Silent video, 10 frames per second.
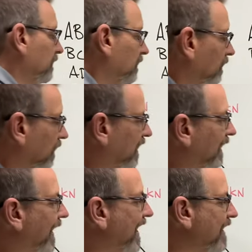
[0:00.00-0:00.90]
Look at
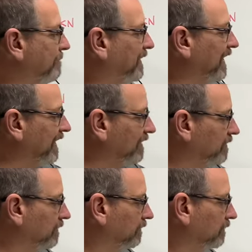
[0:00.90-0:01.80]
AB,
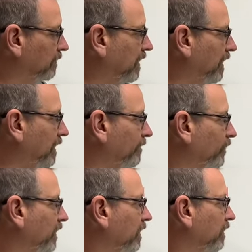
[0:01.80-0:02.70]
okay?
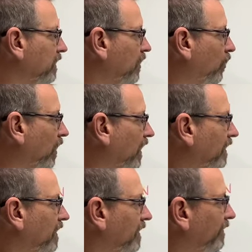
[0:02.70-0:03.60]
You know what?
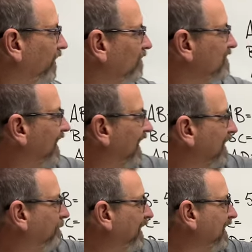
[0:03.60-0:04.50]
There's
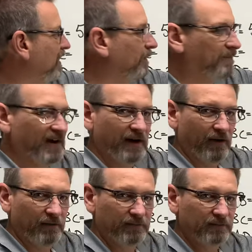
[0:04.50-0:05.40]
AB up there,
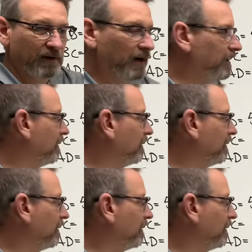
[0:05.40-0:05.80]
okay?